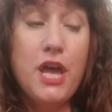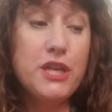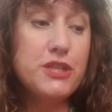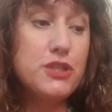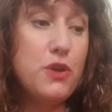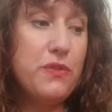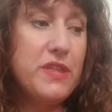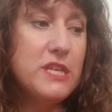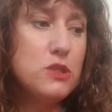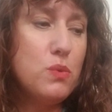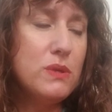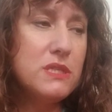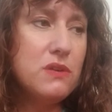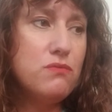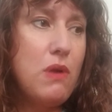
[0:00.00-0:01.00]
So this
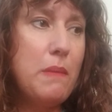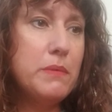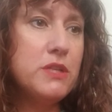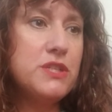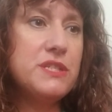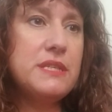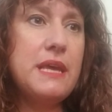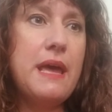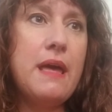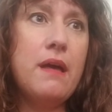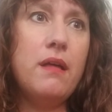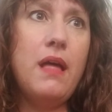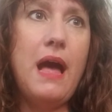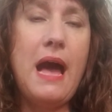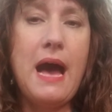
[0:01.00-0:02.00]
was a rummage
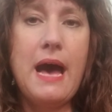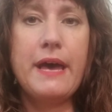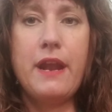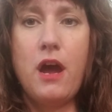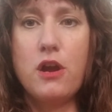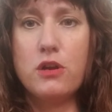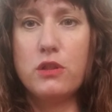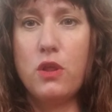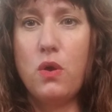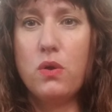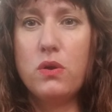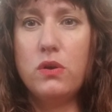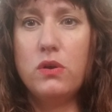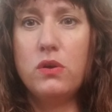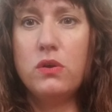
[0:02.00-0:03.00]
sale at our
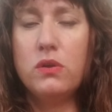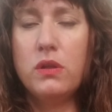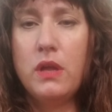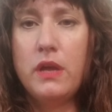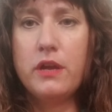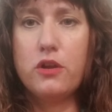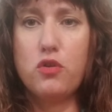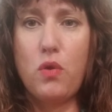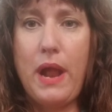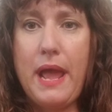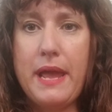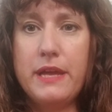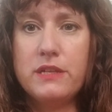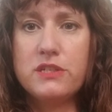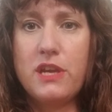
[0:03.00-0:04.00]
local
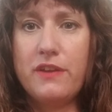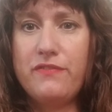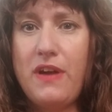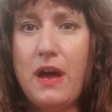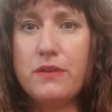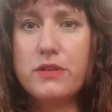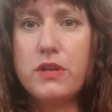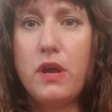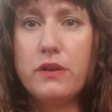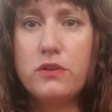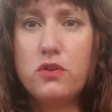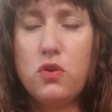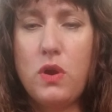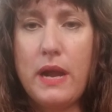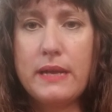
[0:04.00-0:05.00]
Grange. I found it on
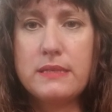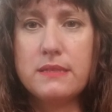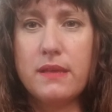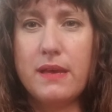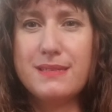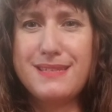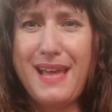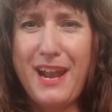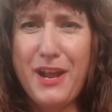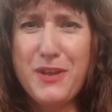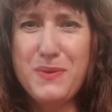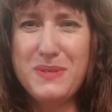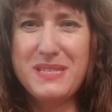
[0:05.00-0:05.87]
Craigslist. Is that how you